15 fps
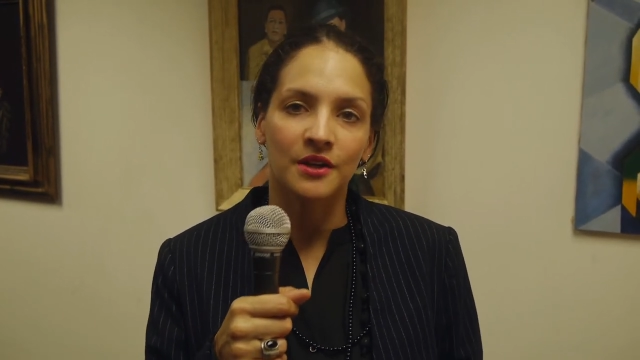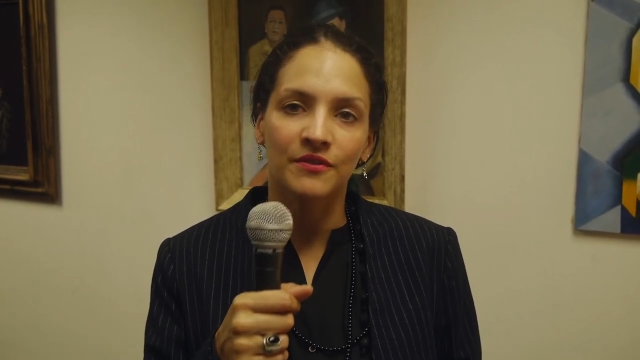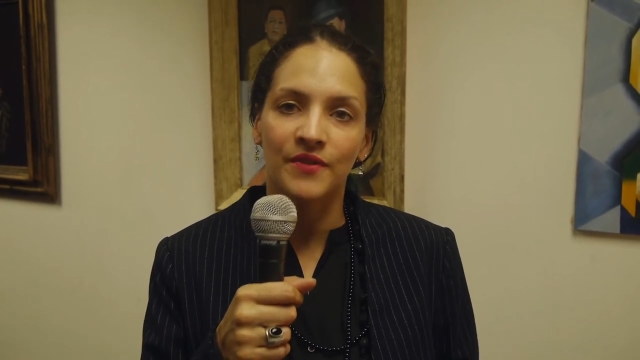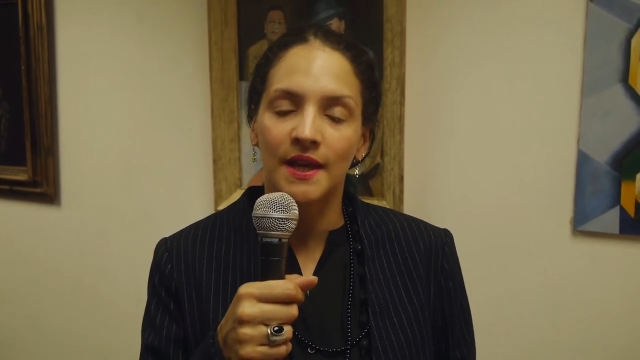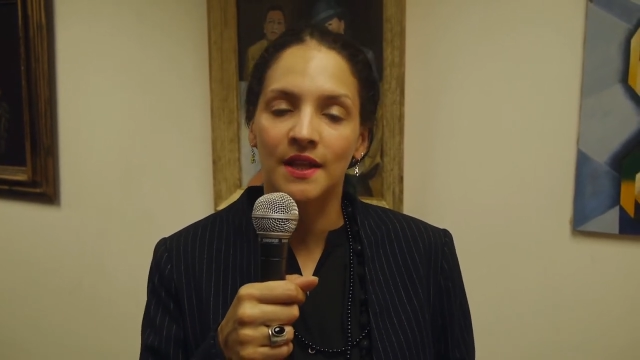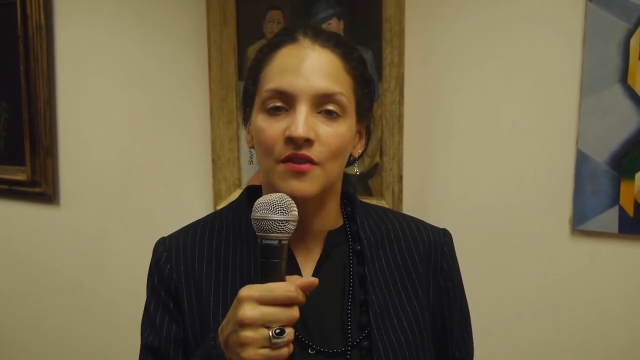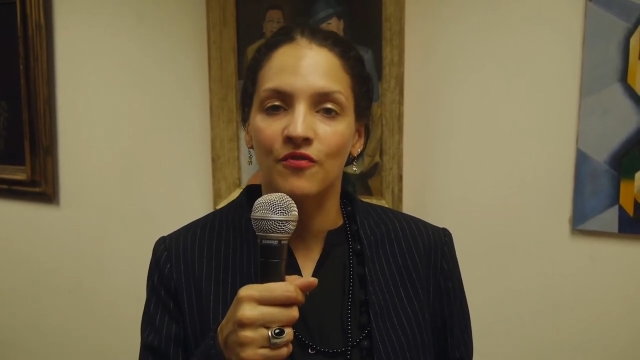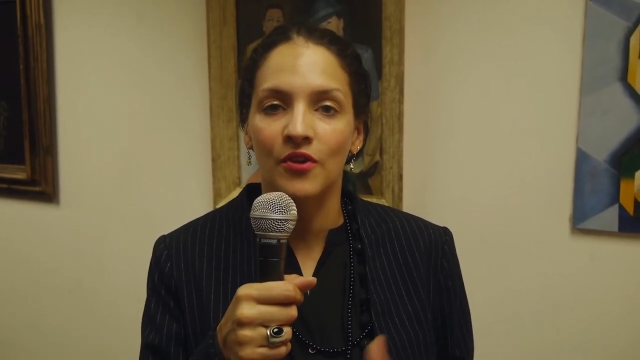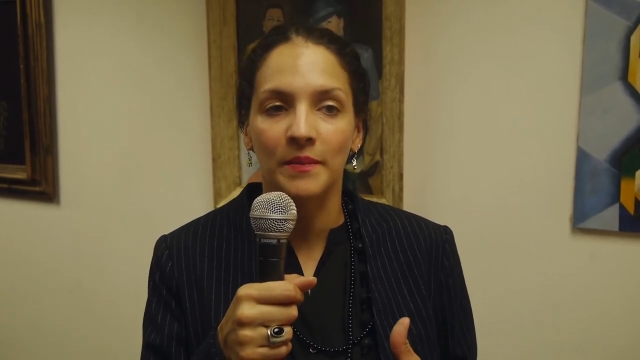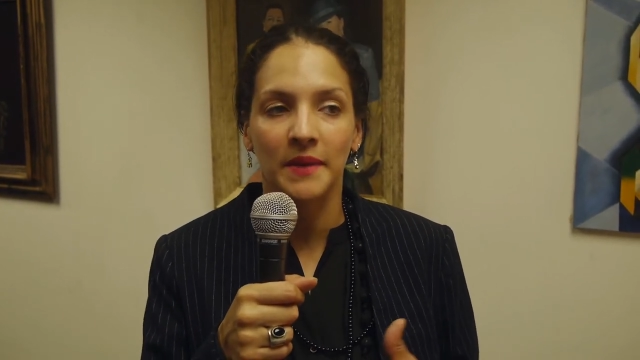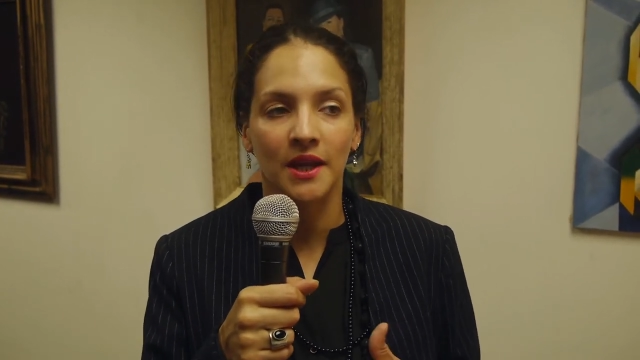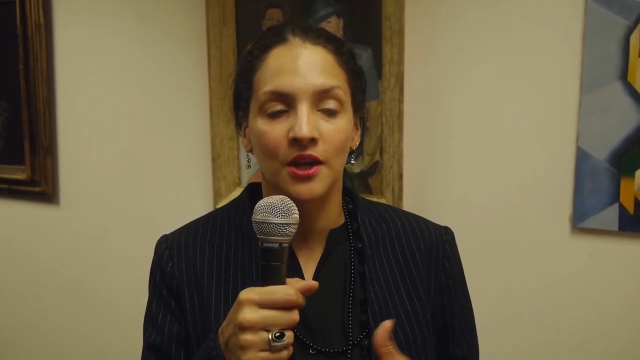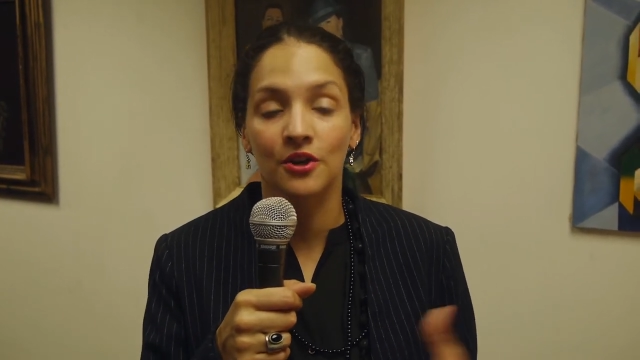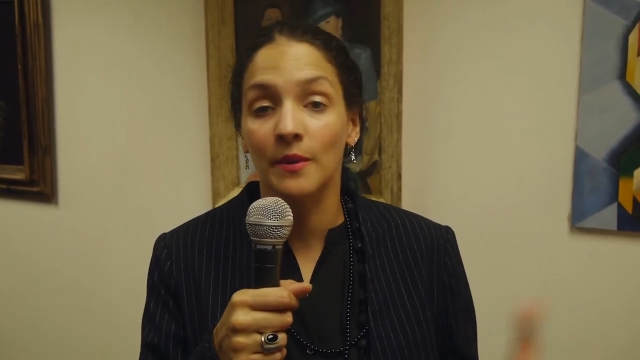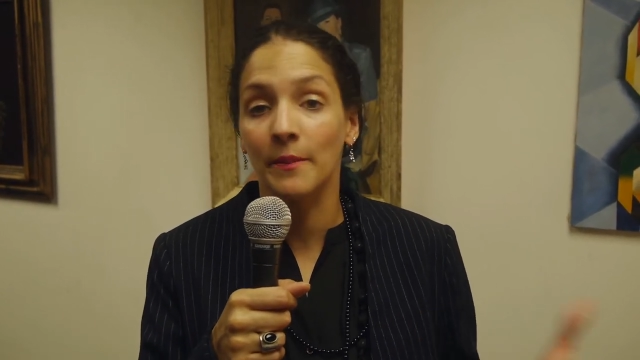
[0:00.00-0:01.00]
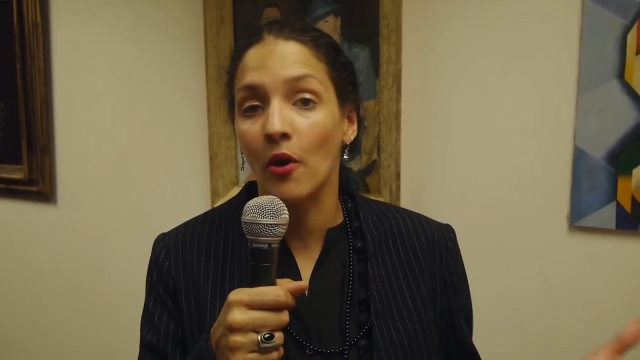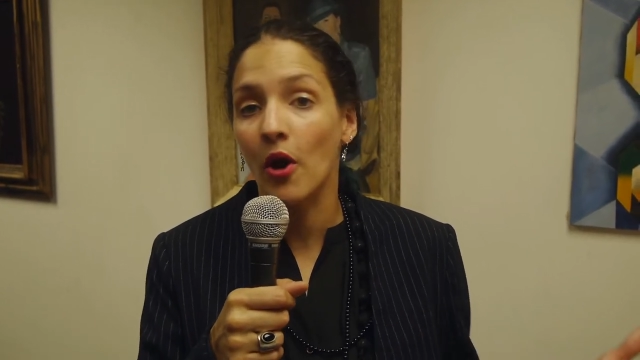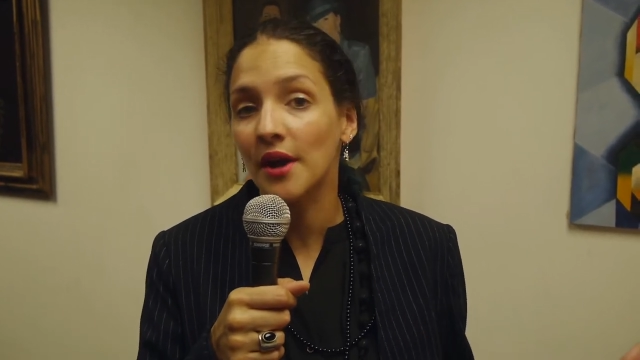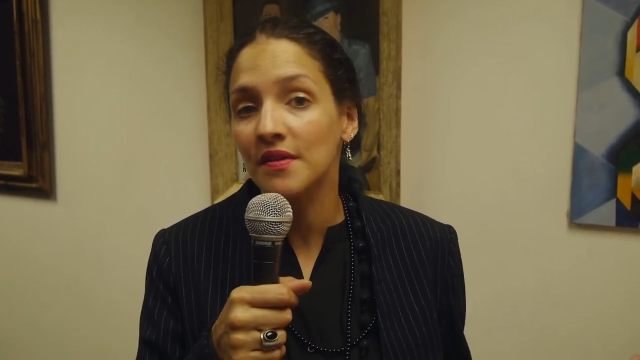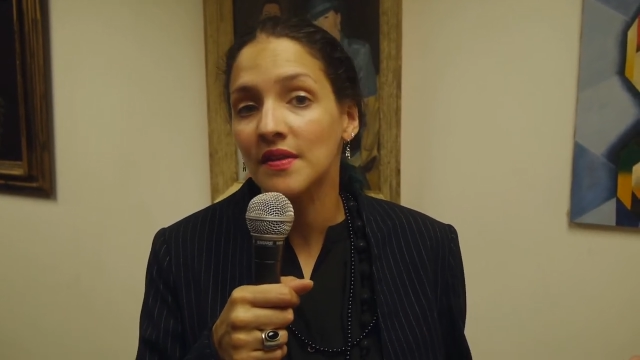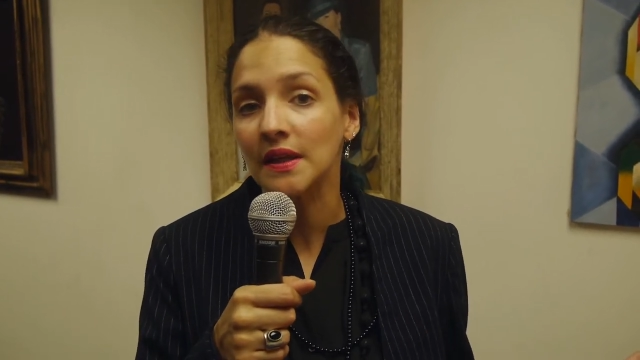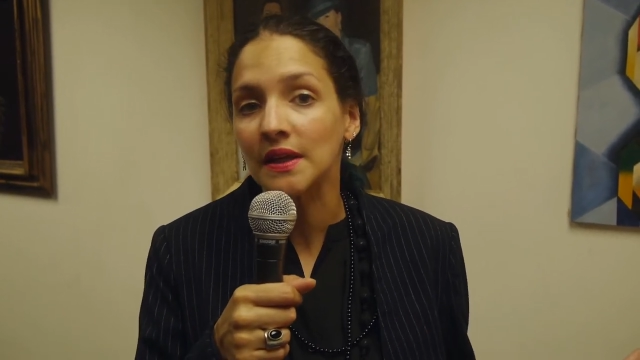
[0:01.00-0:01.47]
events from here to
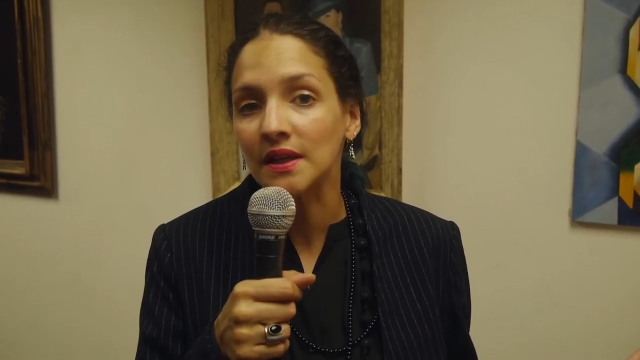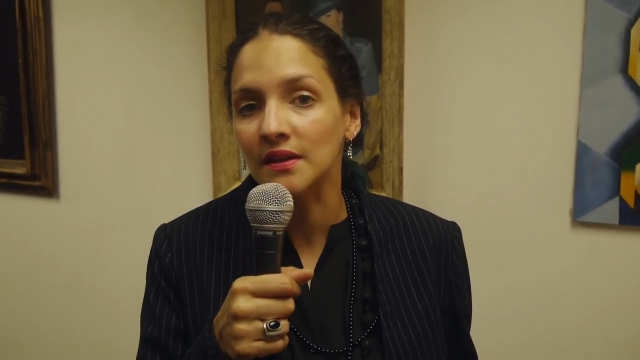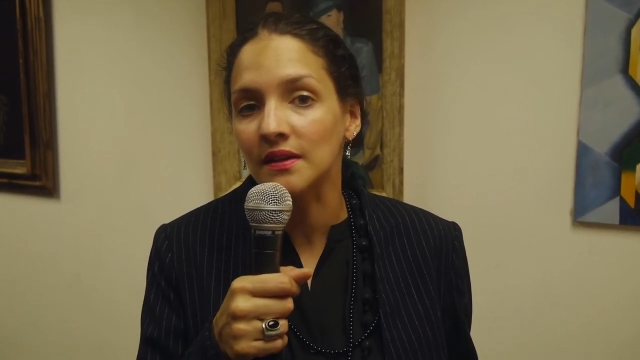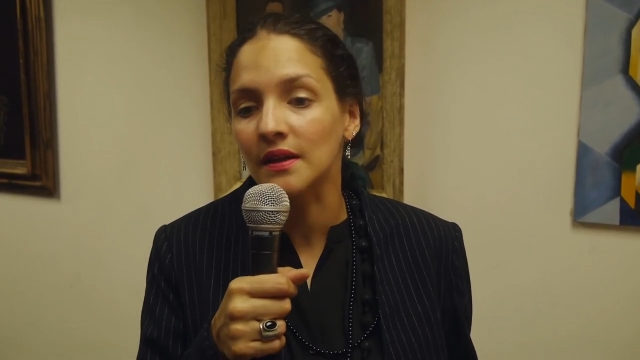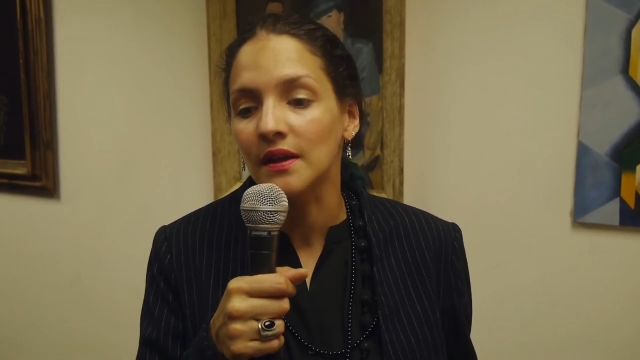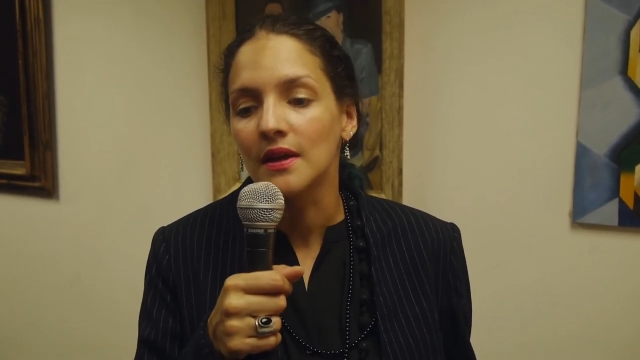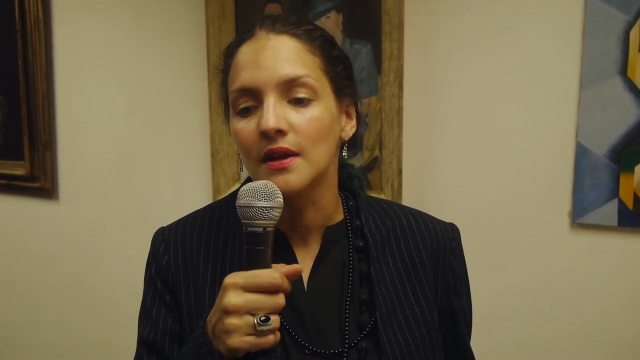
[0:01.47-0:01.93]
Boston.